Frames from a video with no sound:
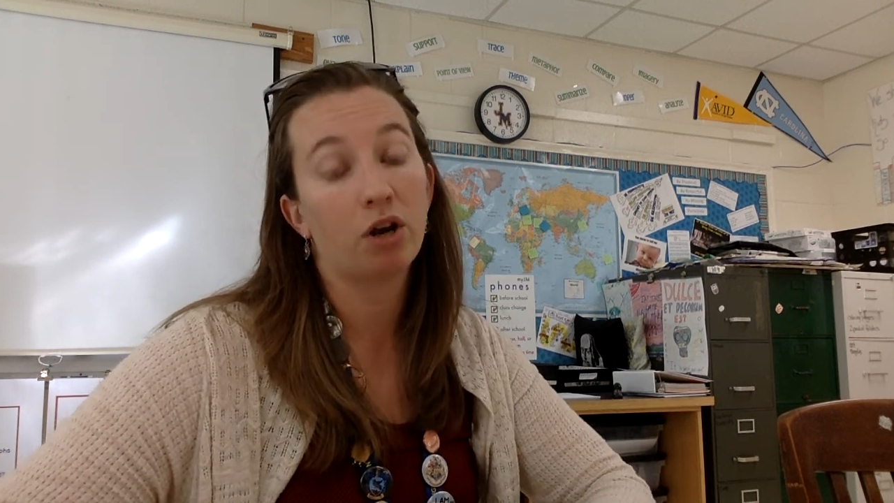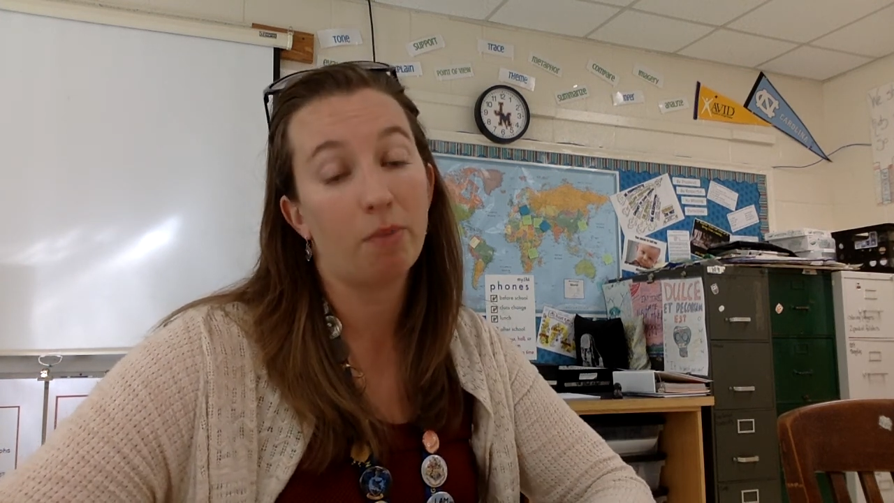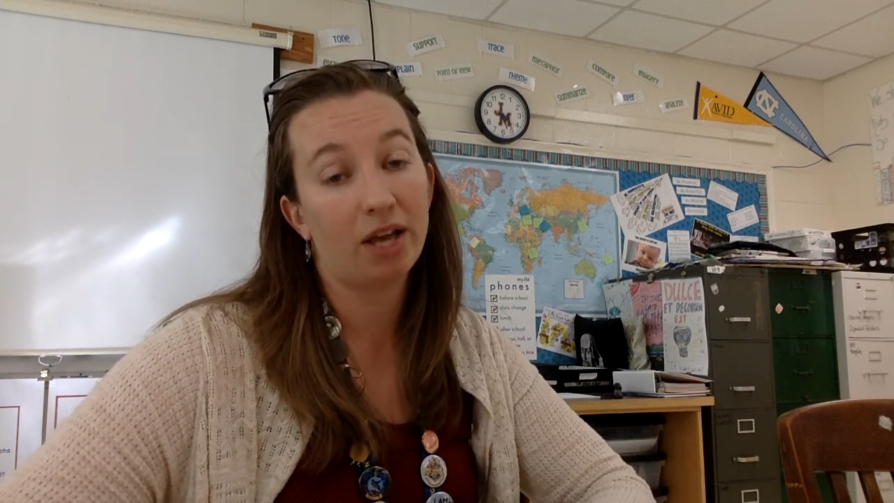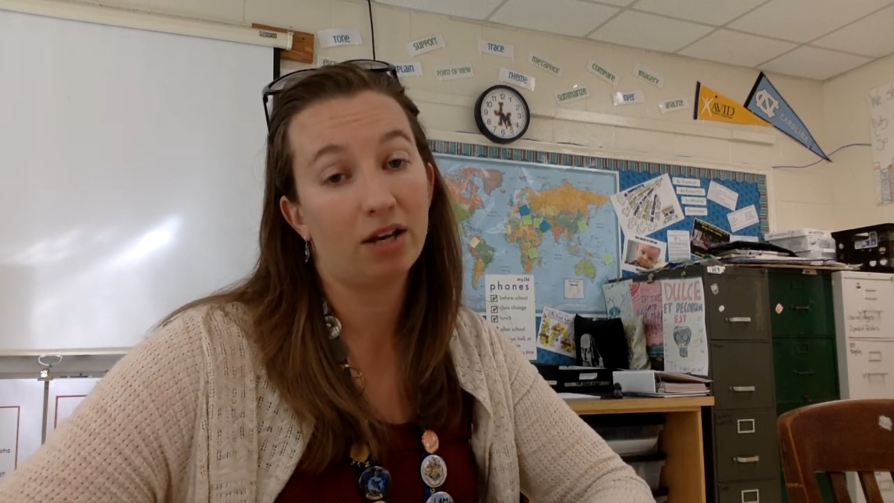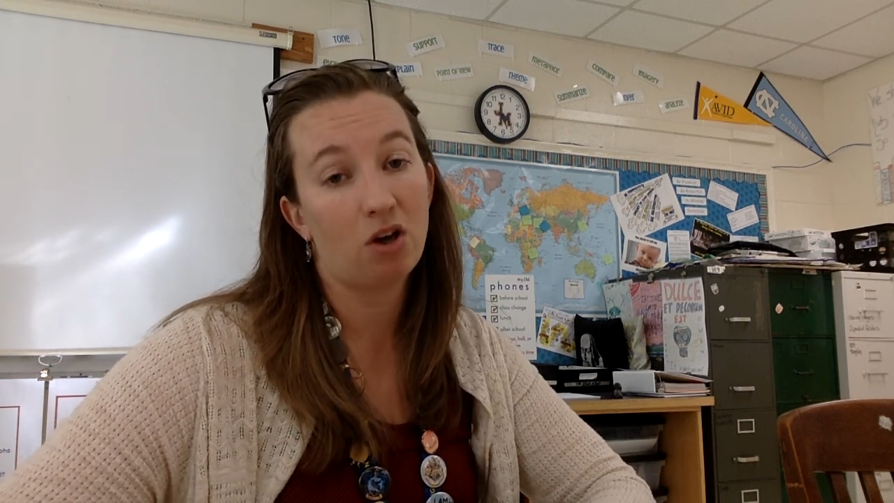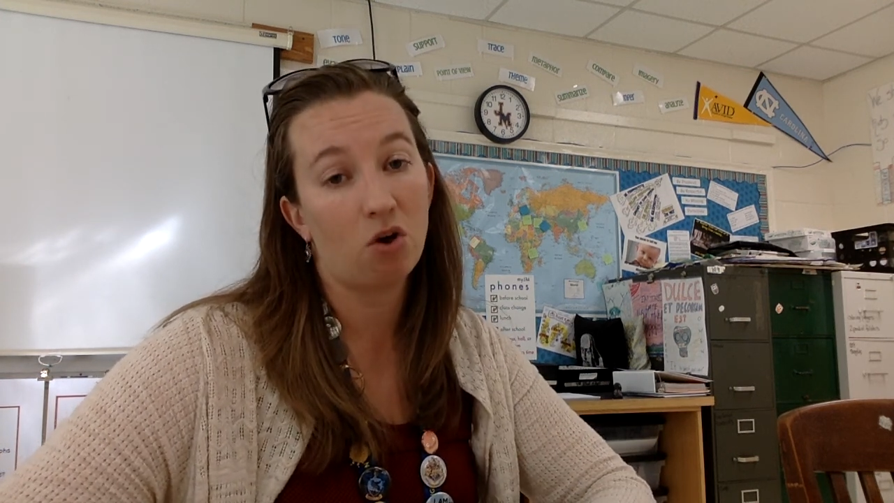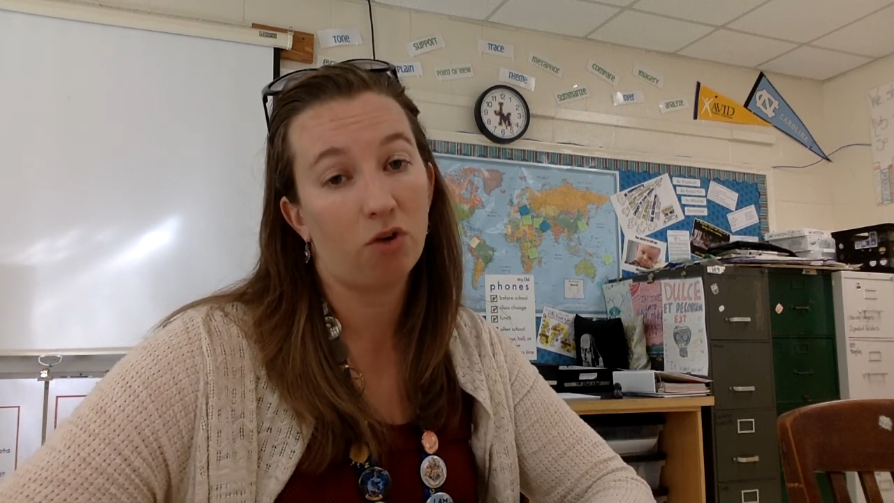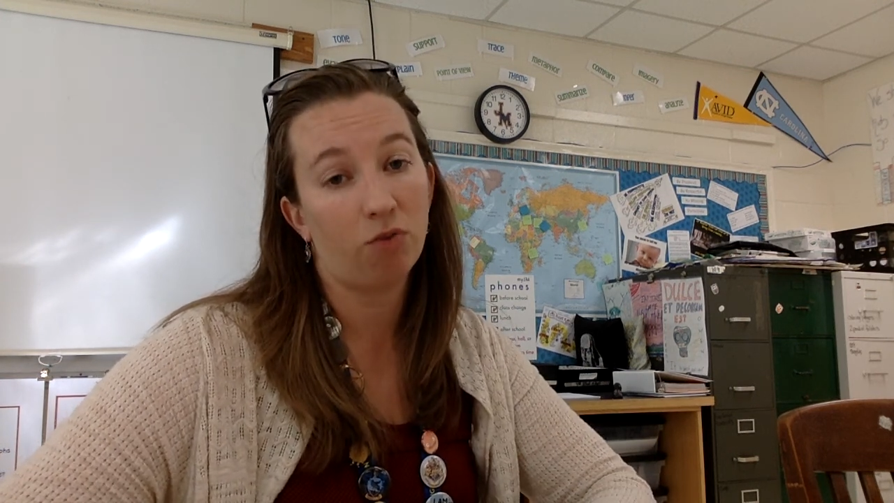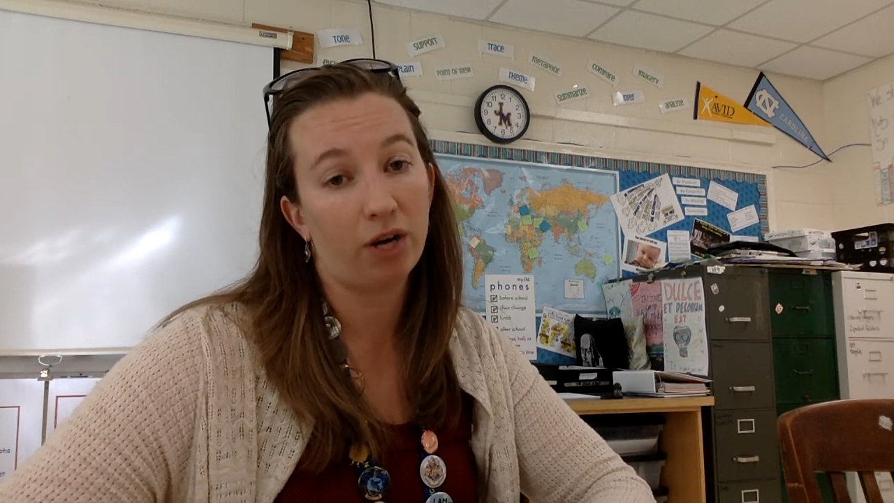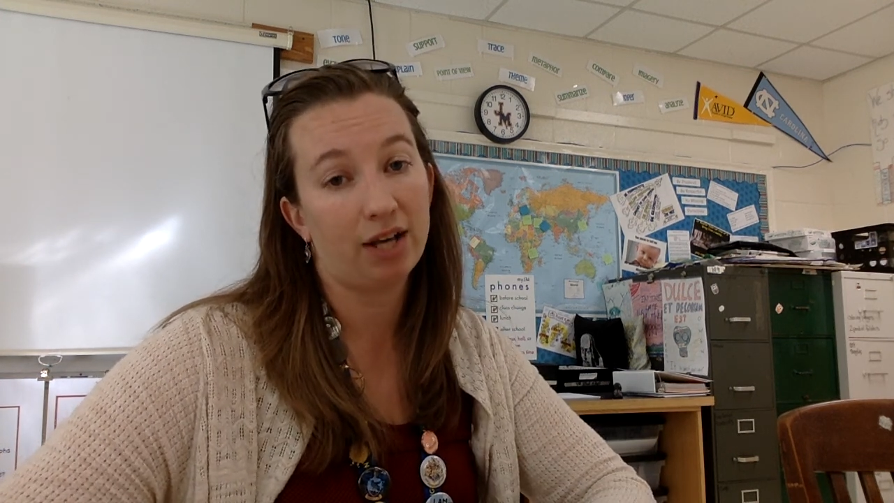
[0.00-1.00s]
and I'll make a
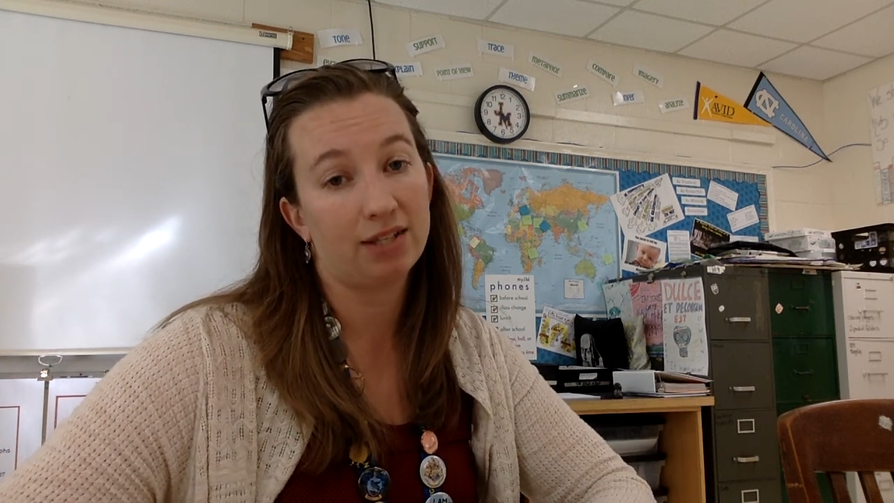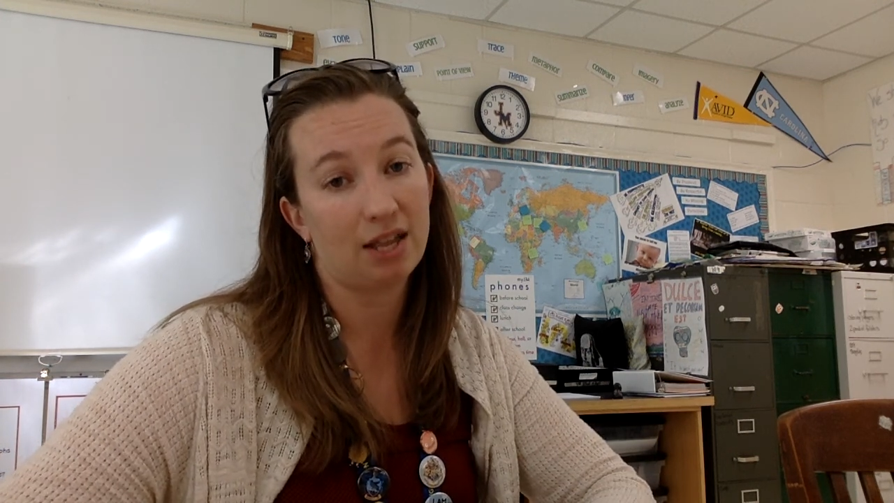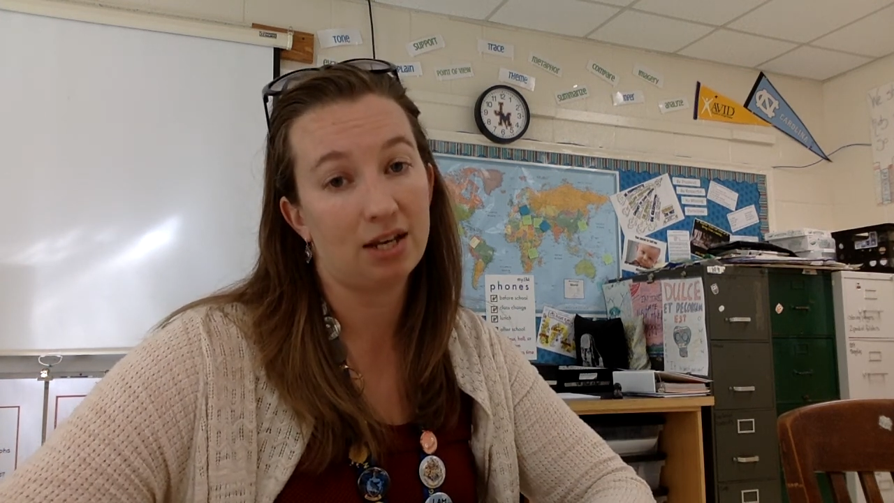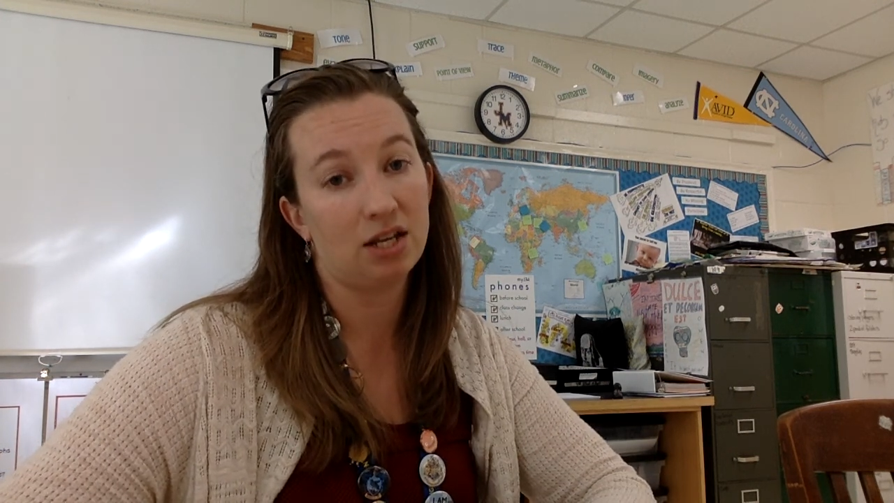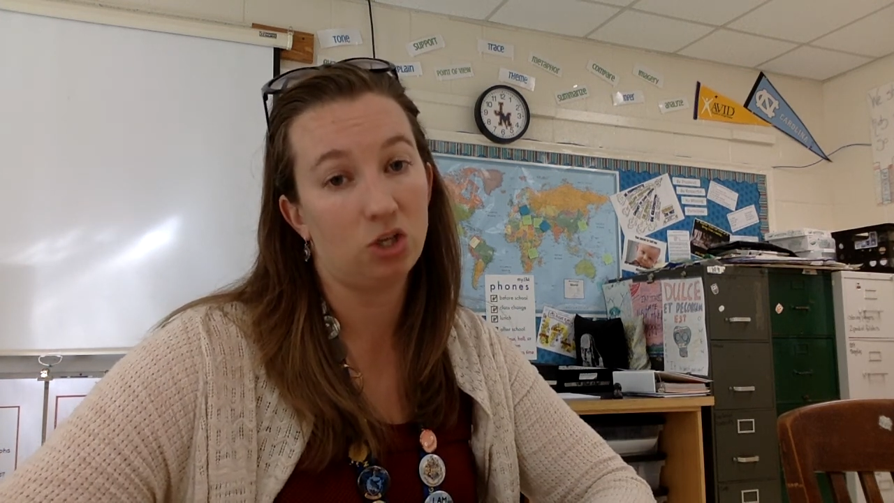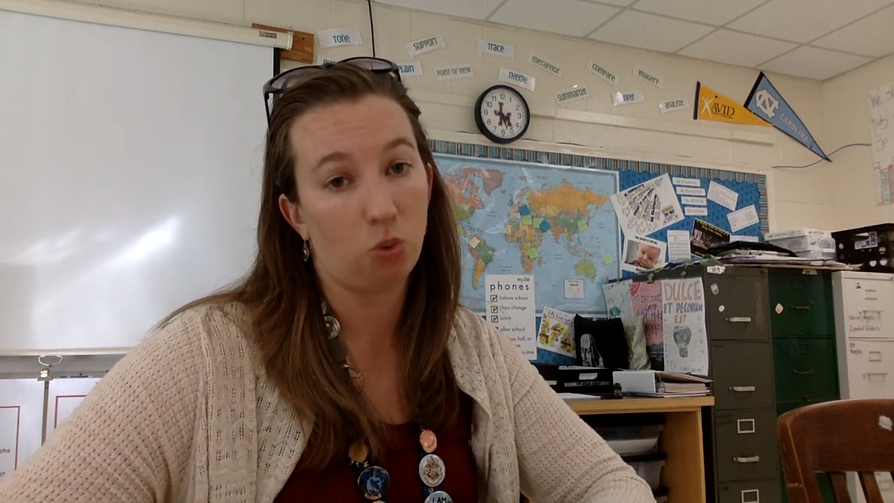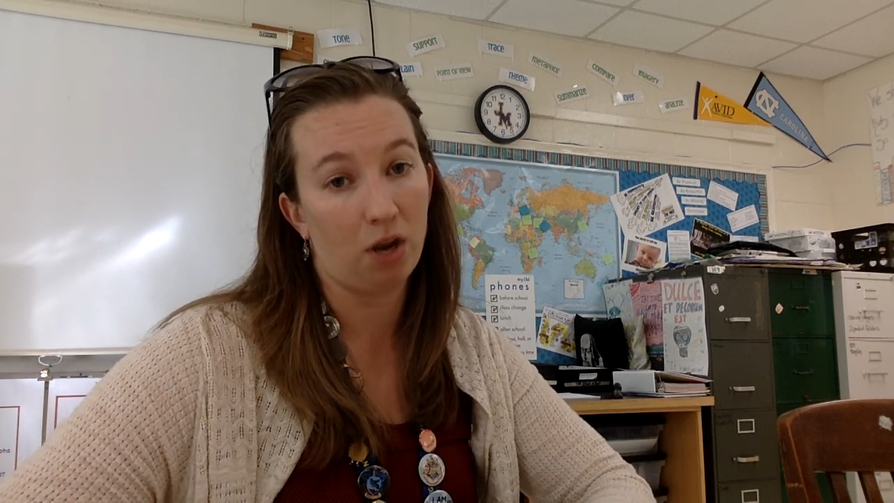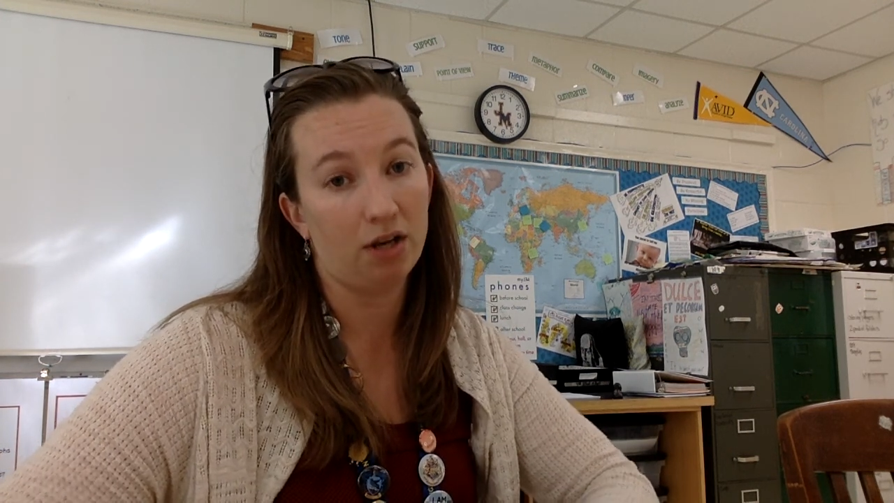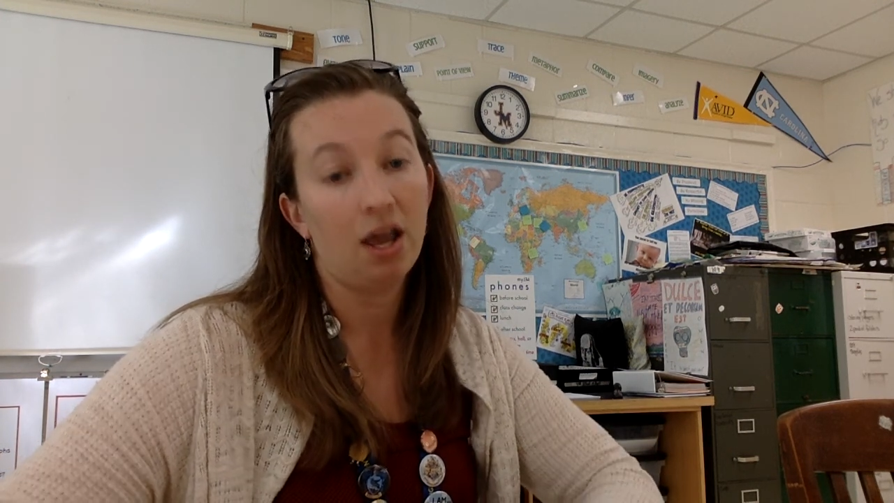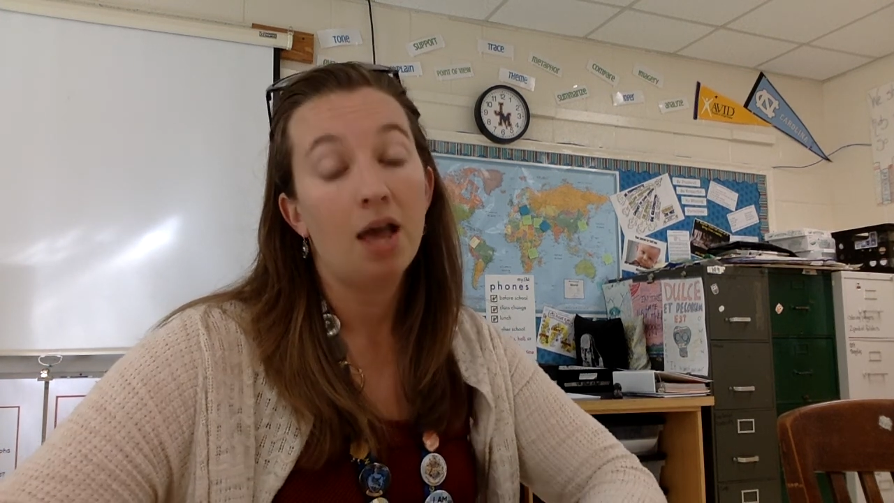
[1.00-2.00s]
note of when I send each one.